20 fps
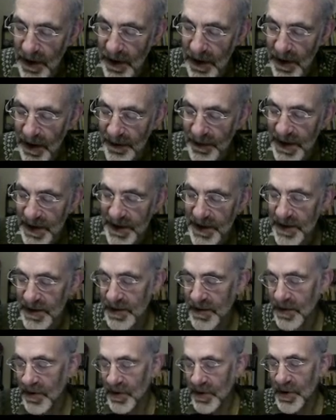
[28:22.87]
This
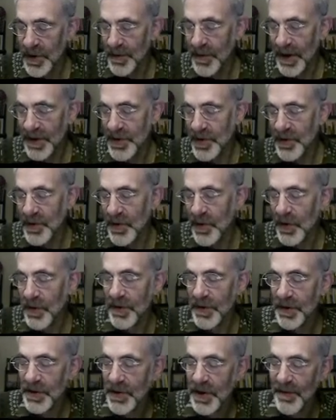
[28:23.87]
is 2 by 2
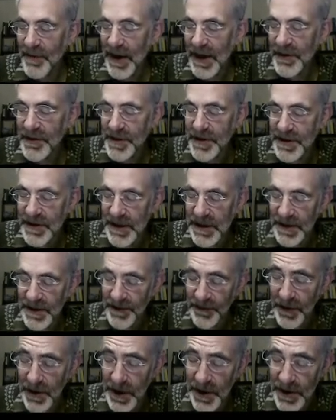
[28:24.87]
unitary matrices
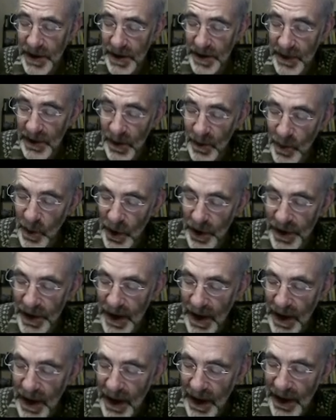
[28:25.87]
of determinant 1,
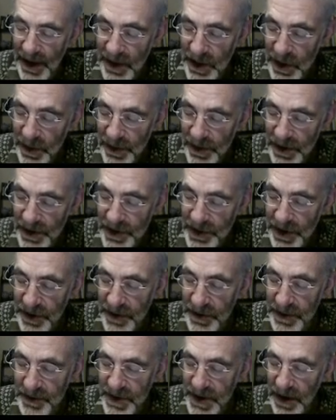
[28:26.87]
and unitary
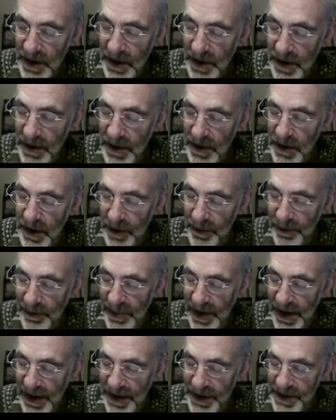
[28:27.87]
groups are
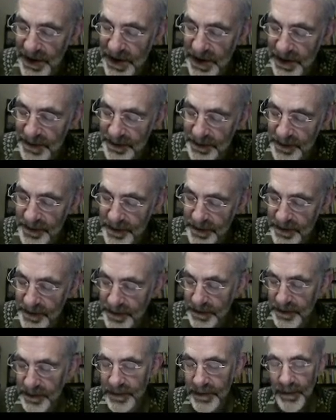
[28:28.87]
compact.
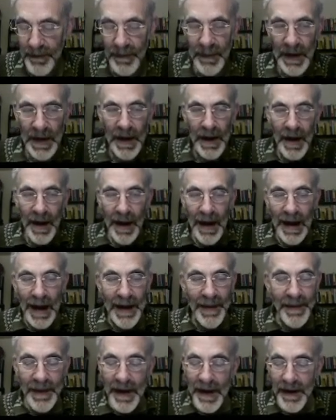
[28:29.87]

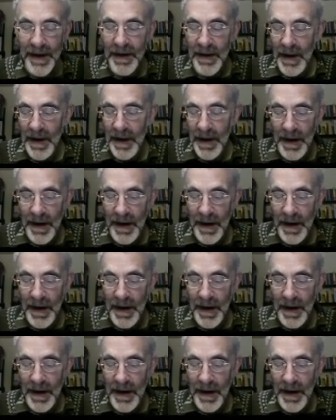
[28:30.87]
And then